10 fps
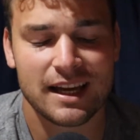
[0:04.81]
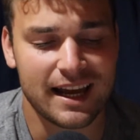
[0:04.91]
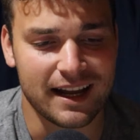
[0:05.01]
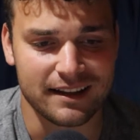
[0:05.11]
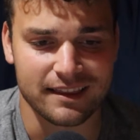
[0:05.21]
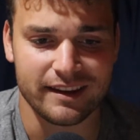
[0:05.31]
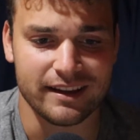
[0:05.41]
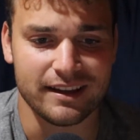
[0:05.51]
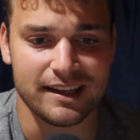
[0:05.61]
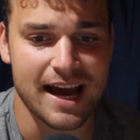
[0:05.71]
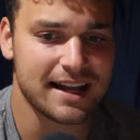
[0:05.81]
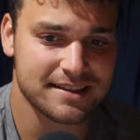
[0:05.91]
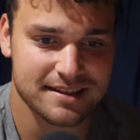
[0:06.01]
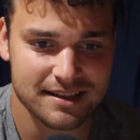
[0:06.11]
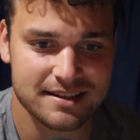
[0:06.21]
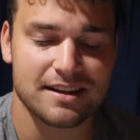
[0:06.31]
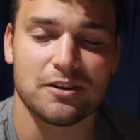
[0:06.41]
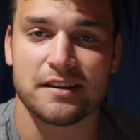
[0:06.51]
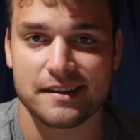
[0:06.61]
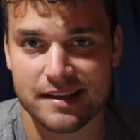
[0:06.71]
And the
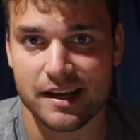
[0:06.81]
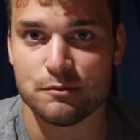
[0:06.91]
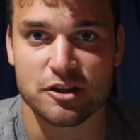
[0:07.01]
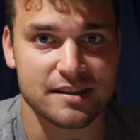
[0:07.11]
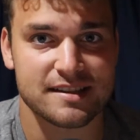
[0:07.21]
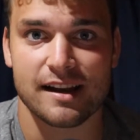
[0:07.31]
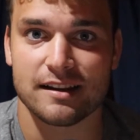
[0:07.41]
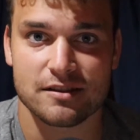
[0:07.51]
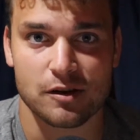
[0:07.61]
Nets-Celtics game just ended,